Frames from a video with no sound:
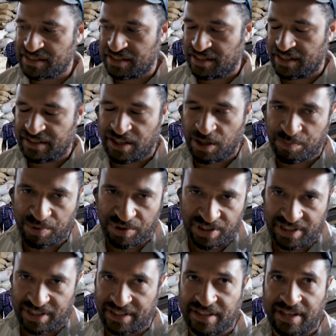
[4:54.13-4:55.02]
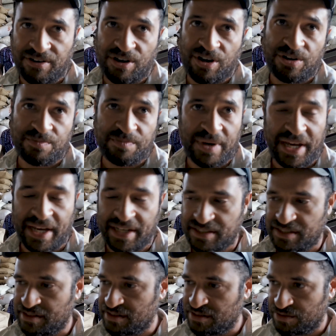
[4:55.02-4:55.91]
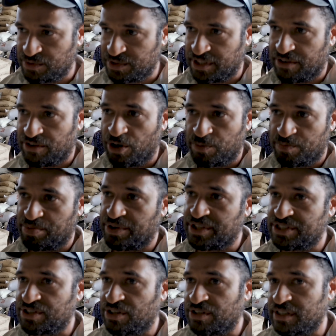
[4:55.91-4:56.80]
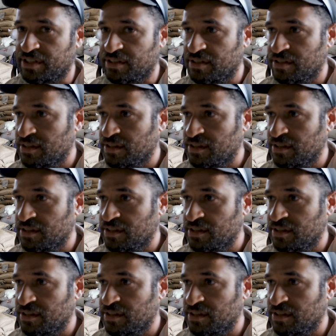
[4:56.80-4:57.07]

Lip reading: and then they'll put it in their own bags with their own prints on it.